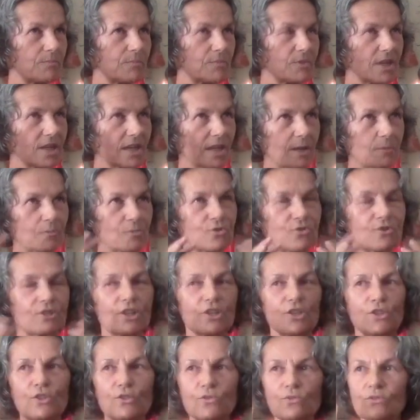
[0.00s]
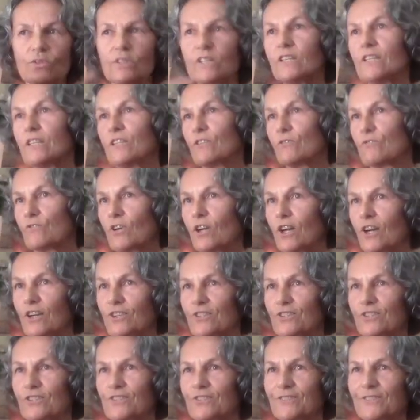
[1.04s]
come to the union of
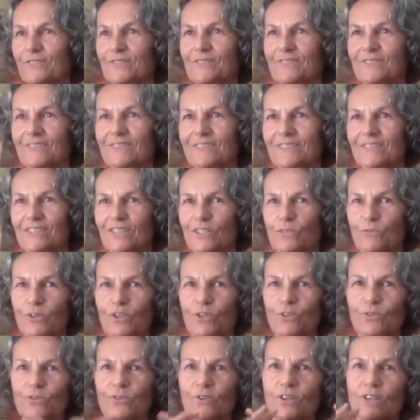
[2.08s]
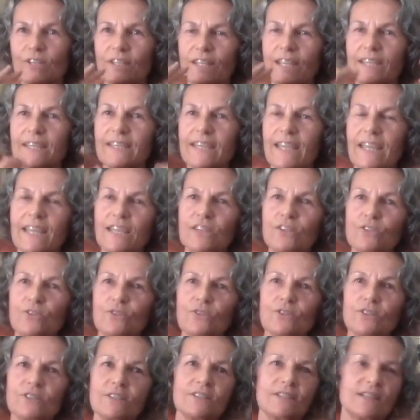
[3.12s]
God, where you negate
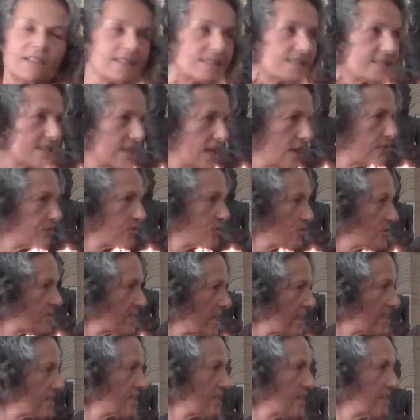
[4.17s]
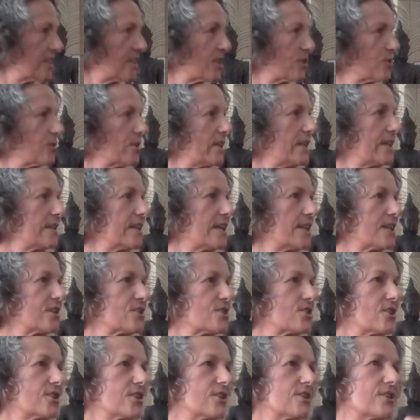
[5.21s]
yourself to such a degree
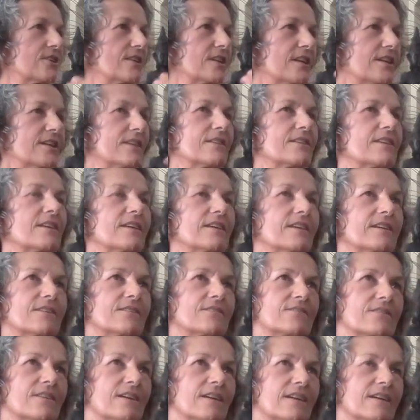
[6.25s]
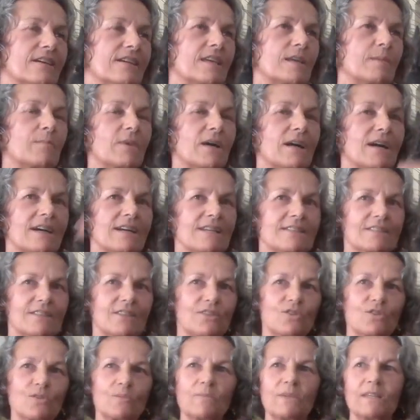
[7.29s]
that and, and keep
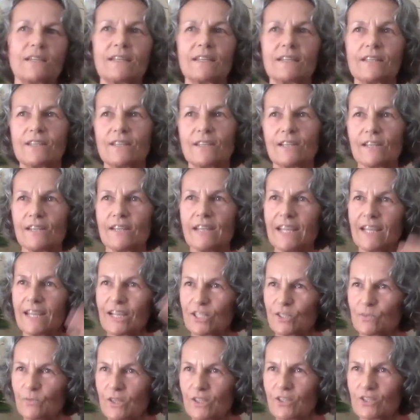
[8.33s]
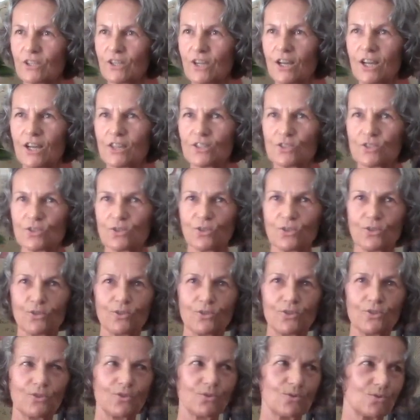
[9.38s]
asking to be linked with God,
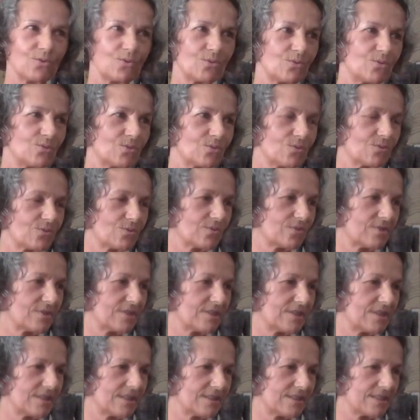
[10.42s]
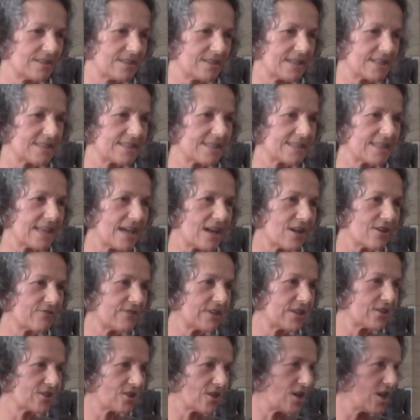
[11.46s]
so you the, the, self
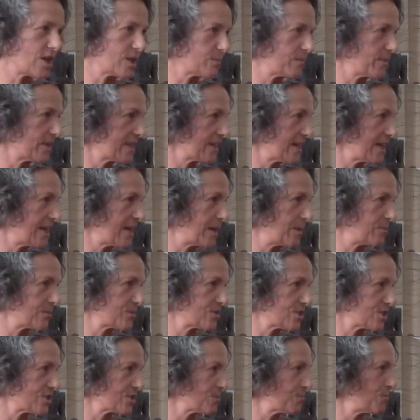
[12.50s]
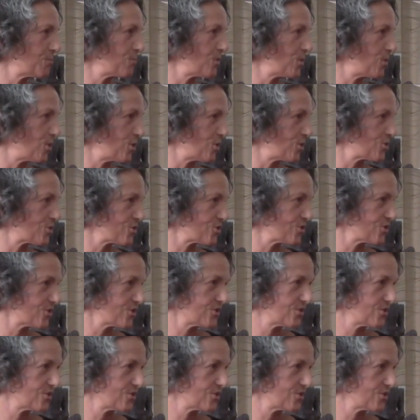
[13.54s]
and God become just merged.